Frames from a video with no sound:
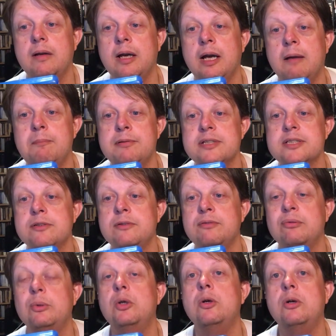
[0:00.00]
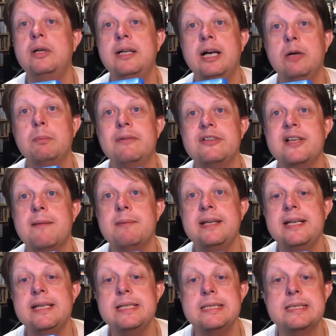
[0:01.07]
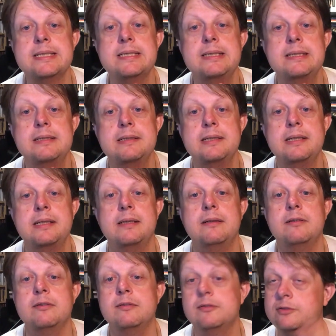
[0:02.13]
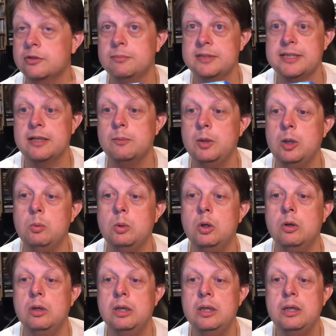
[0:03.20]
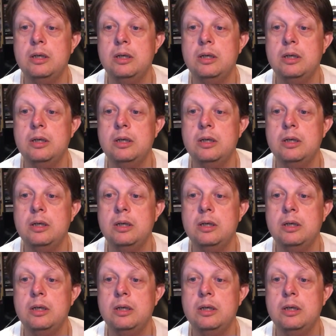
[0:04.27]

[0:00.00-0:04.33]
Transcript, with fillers: a prisoner of war held by the Japanese during the Second World War,